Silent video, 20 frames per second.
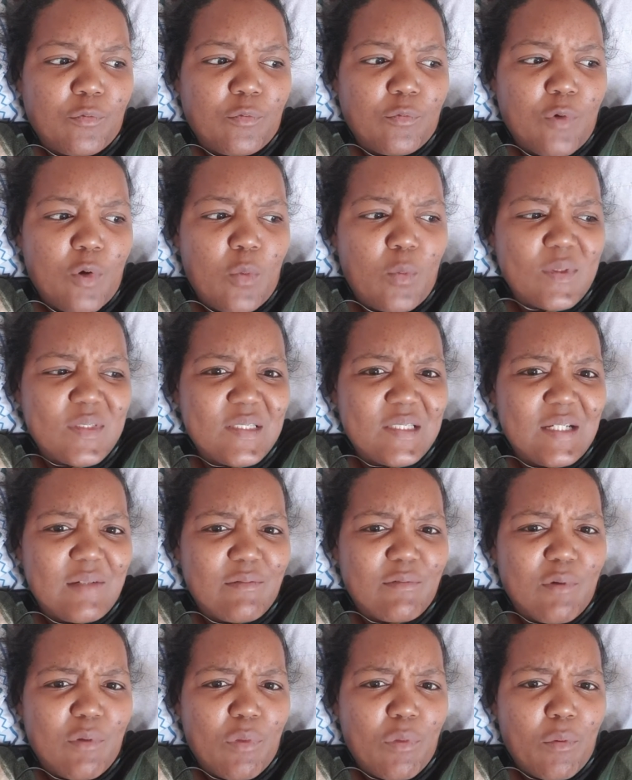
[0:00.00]
Or was it
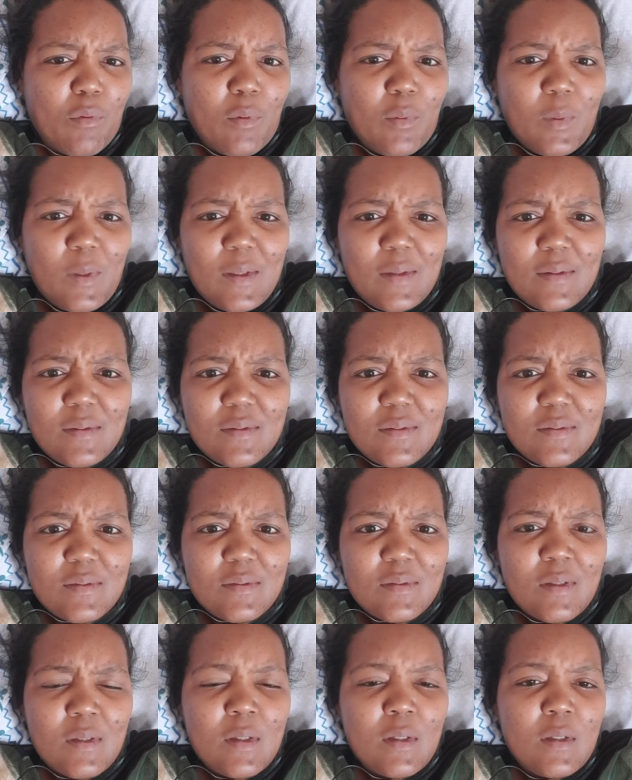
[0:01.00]
every 3 weeks?
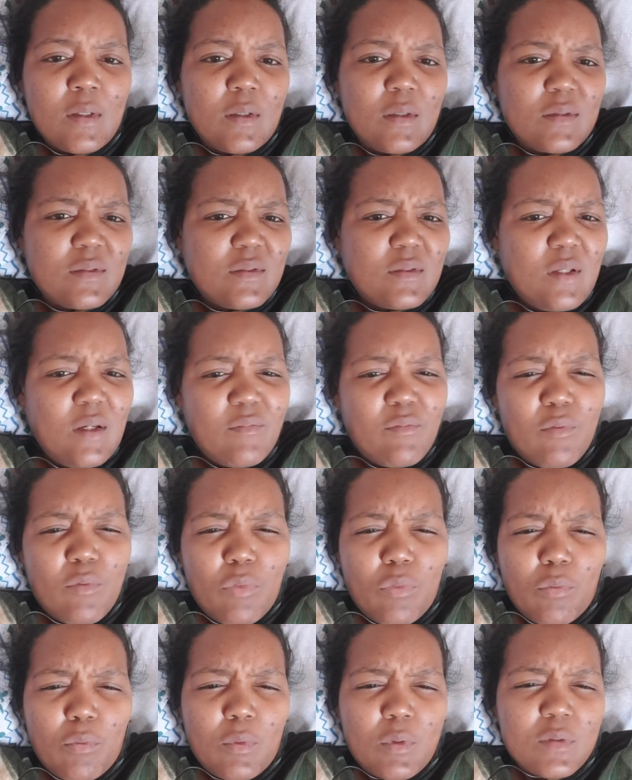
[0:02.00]
Is it every
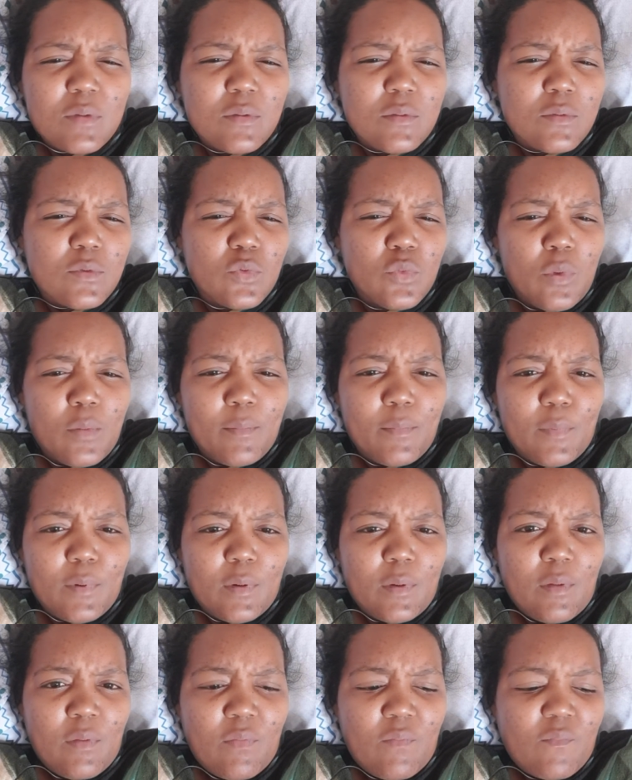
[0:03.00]
3 weeks or 2 a
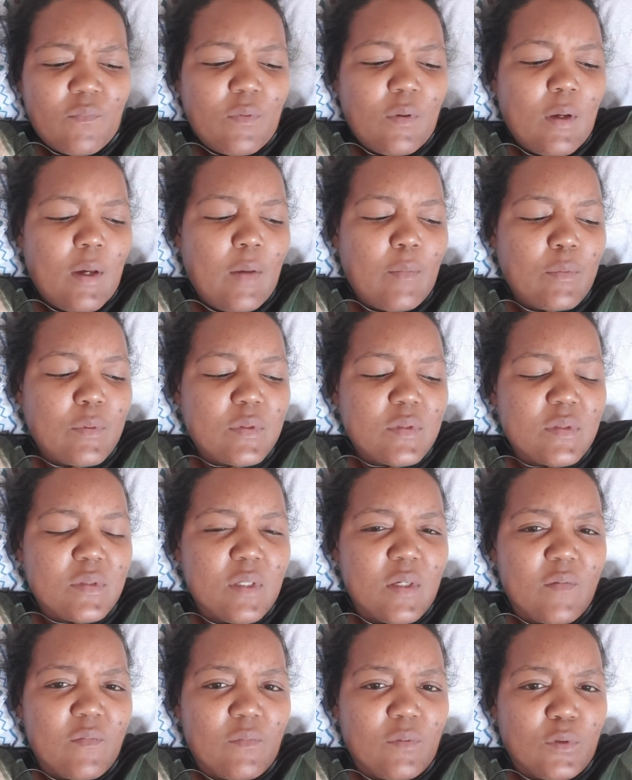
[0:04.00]
month? I was
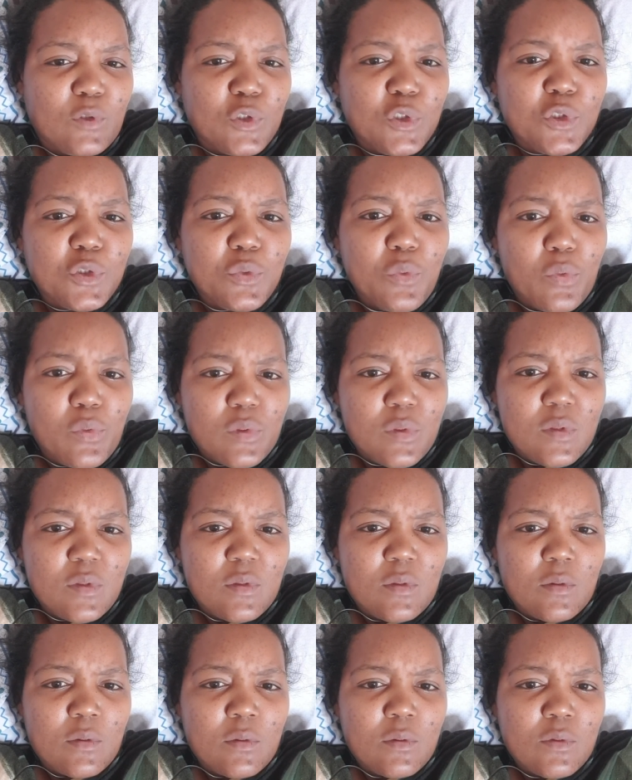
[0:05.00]
given a shot
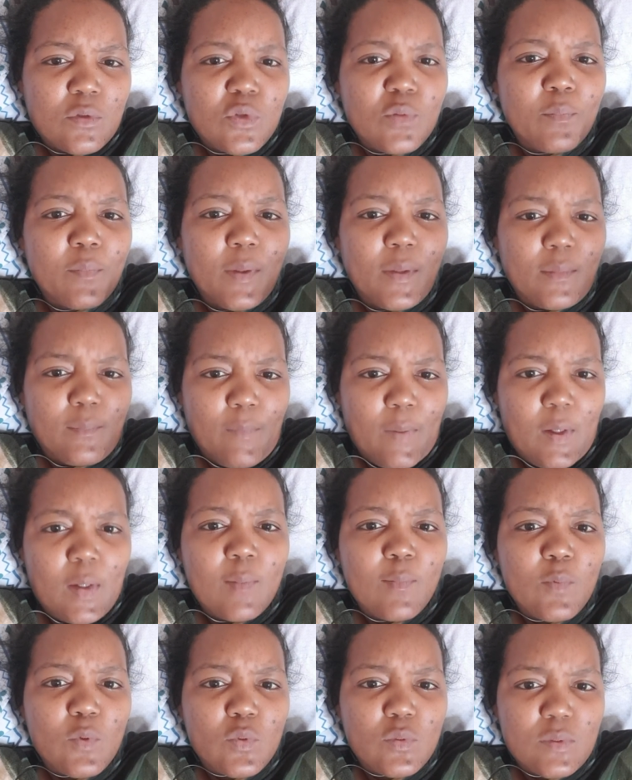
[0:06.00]
to build my
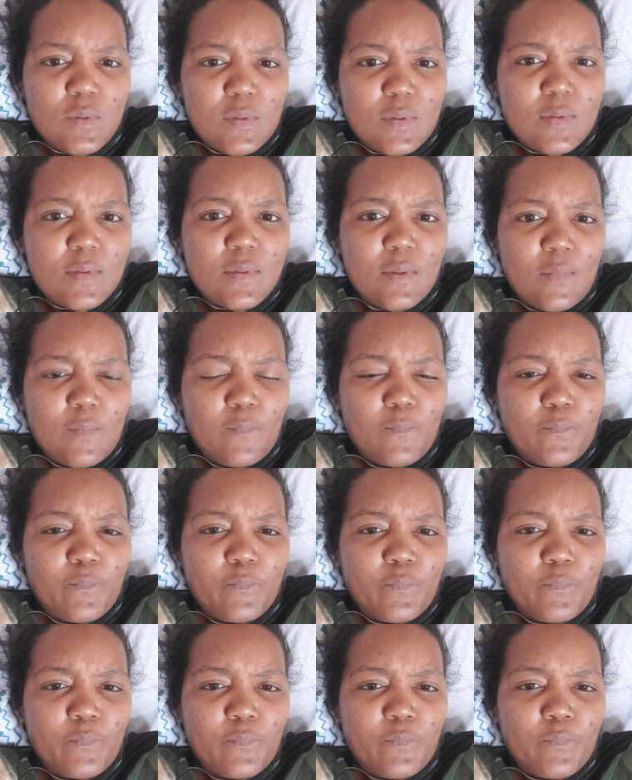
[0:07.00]
immune system.